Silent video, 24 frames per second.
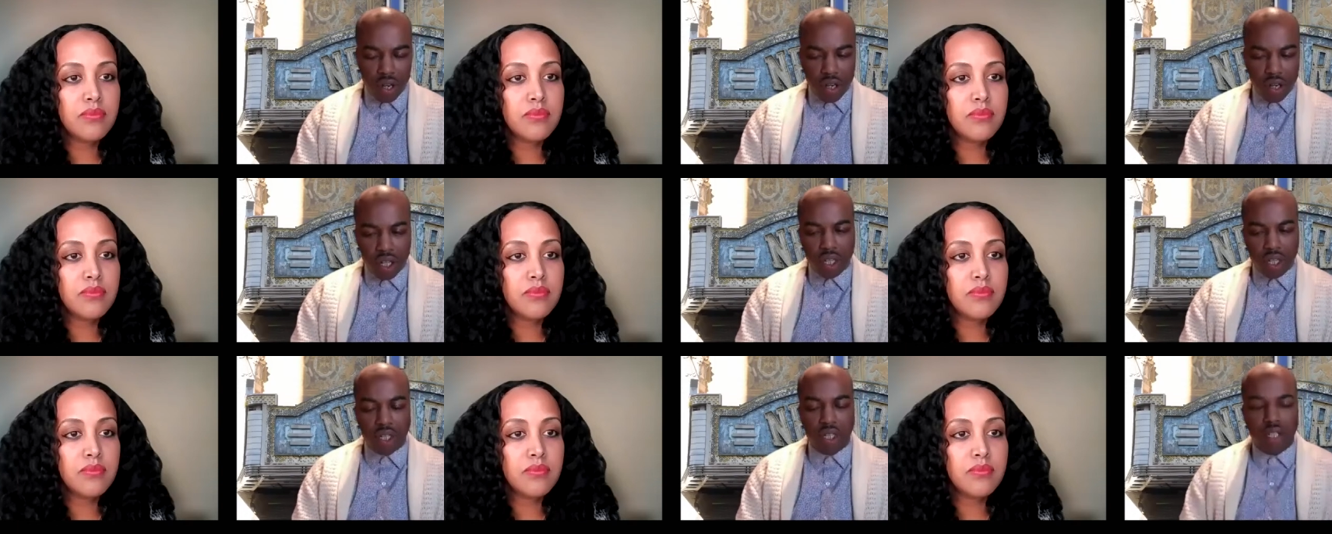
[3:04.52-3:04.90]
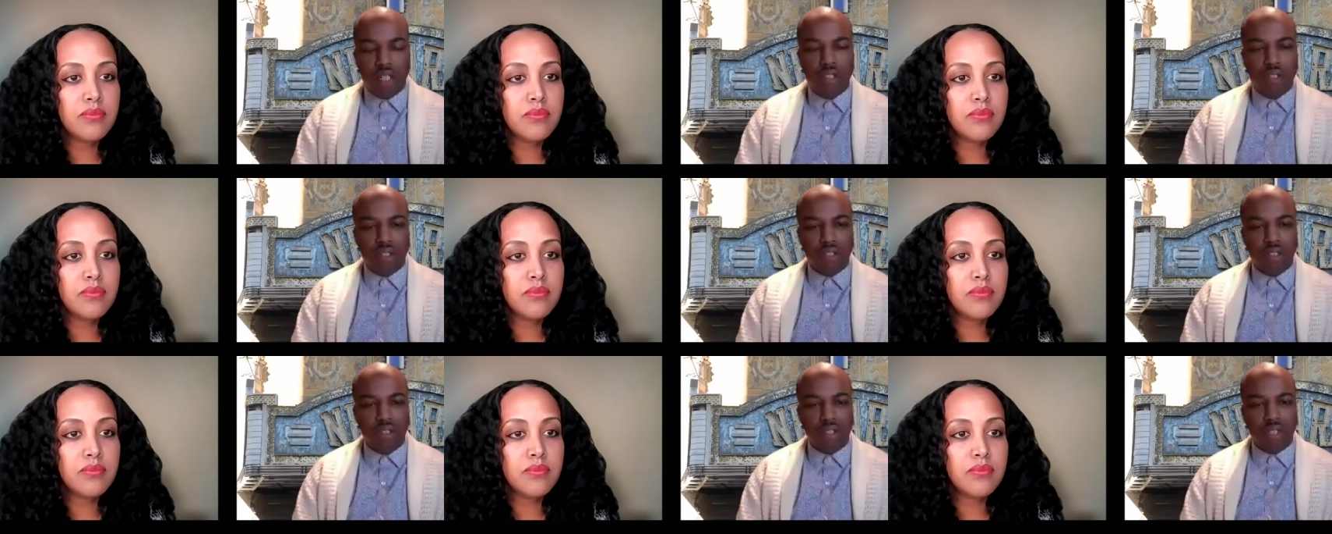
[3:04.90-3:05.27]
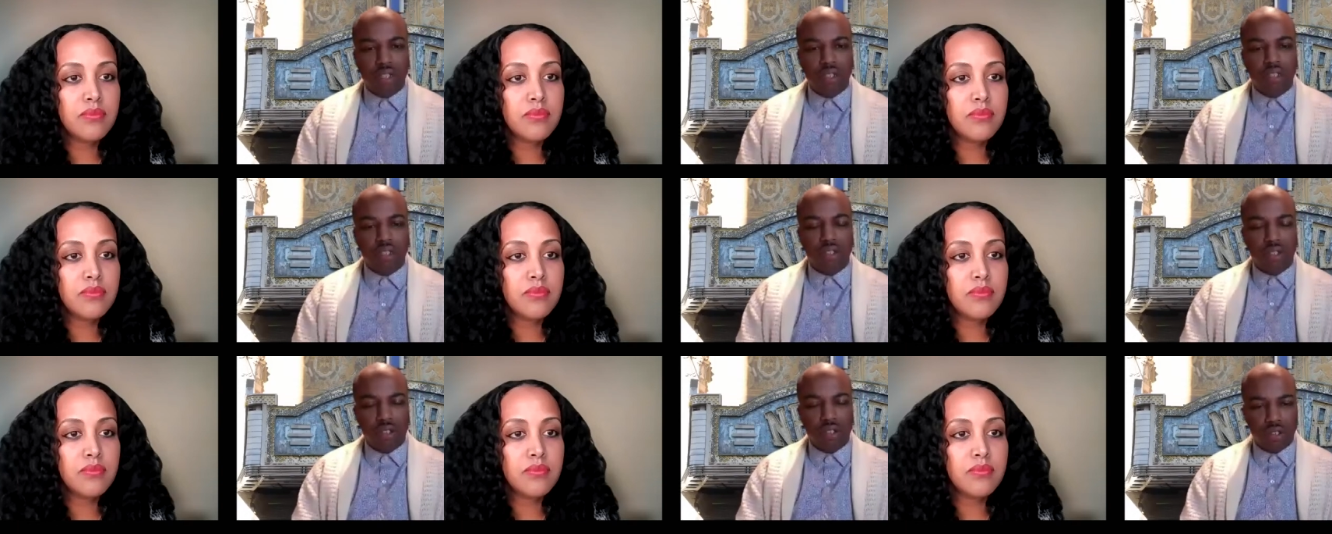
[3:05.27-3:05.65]
Speaker 1: art and culture
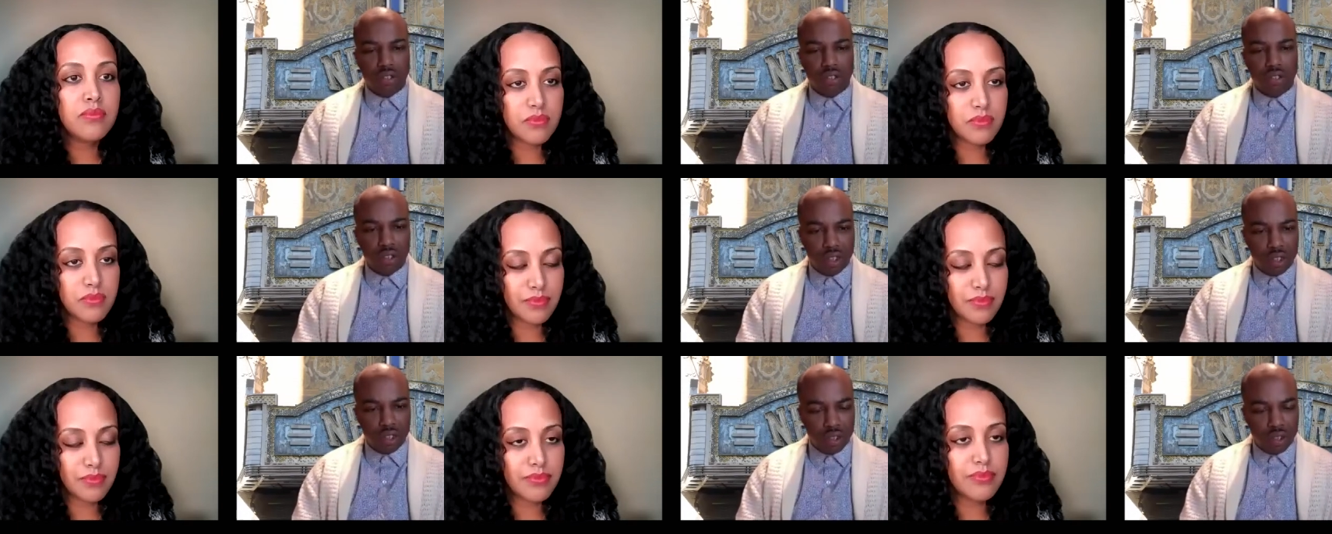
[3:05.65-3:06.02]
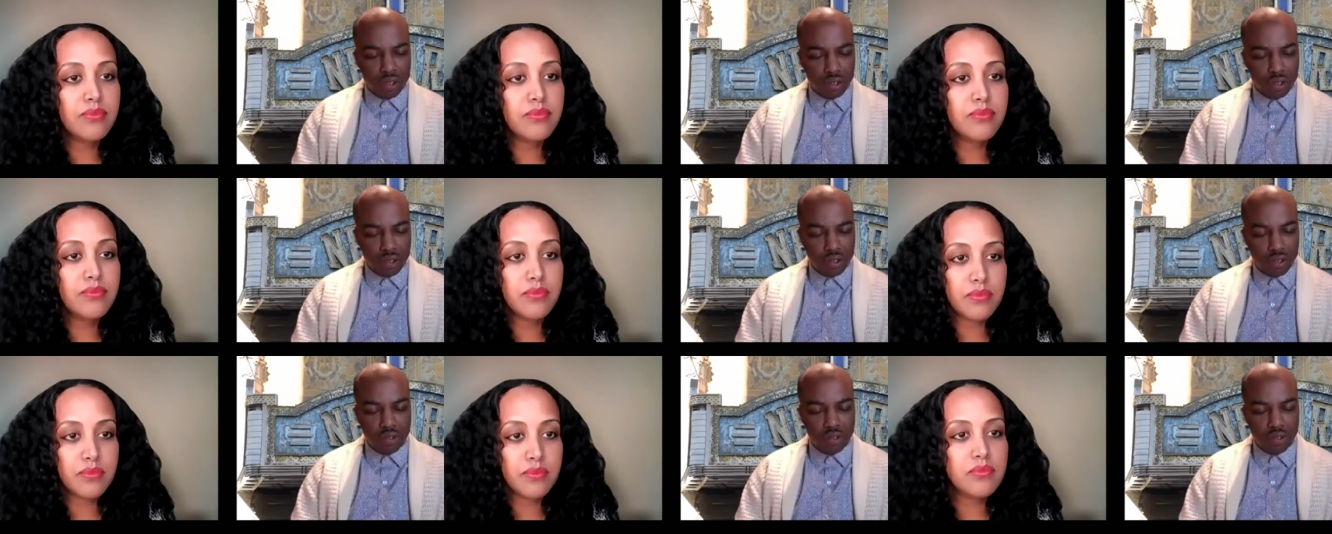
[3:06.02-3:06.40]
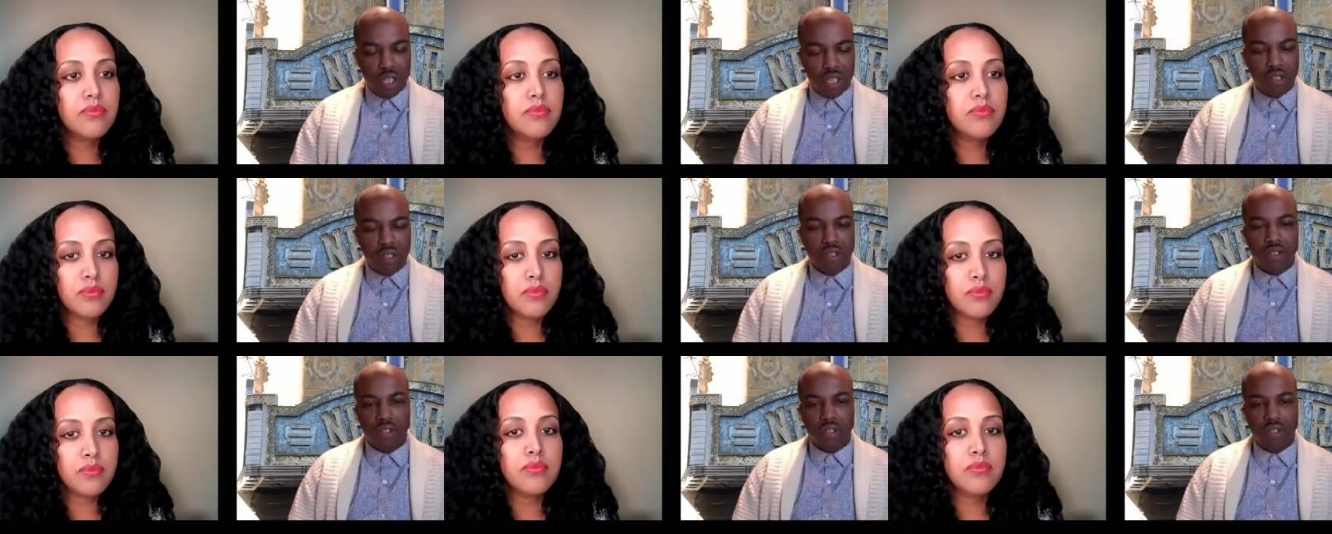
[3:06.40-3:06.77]
institutions
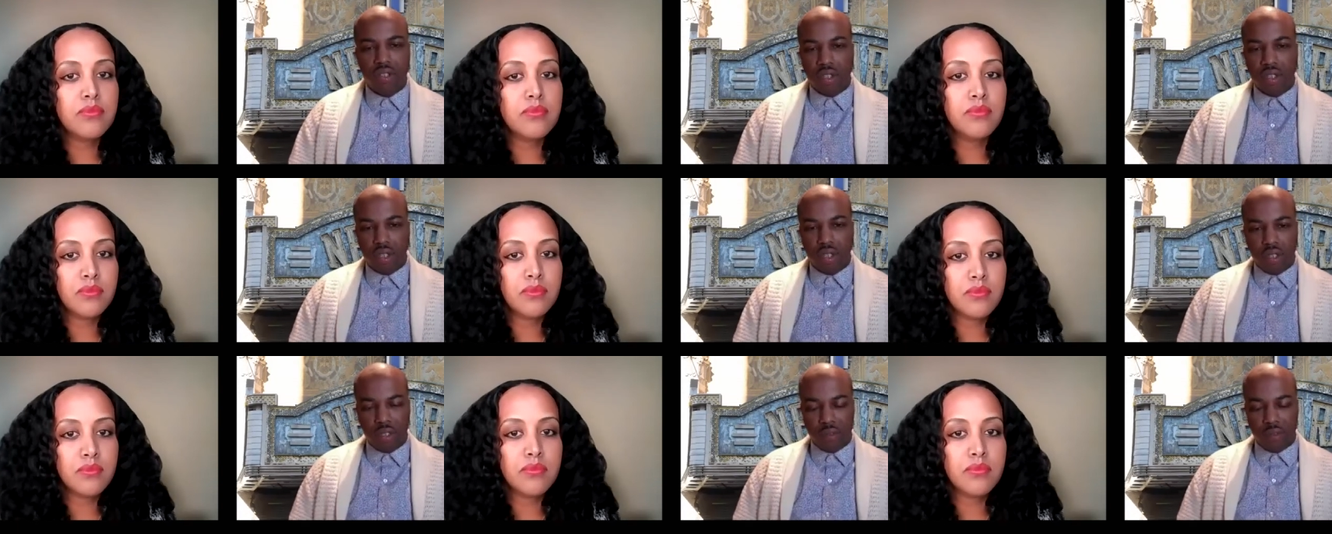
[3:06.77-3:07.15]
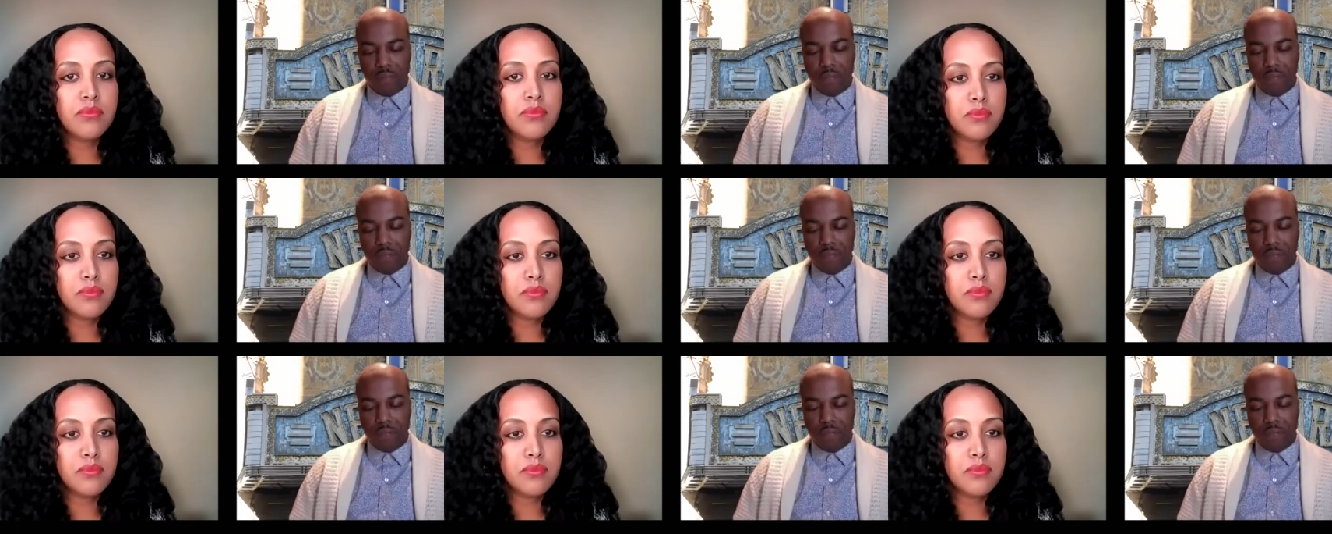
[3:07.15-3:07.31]
throughout the city.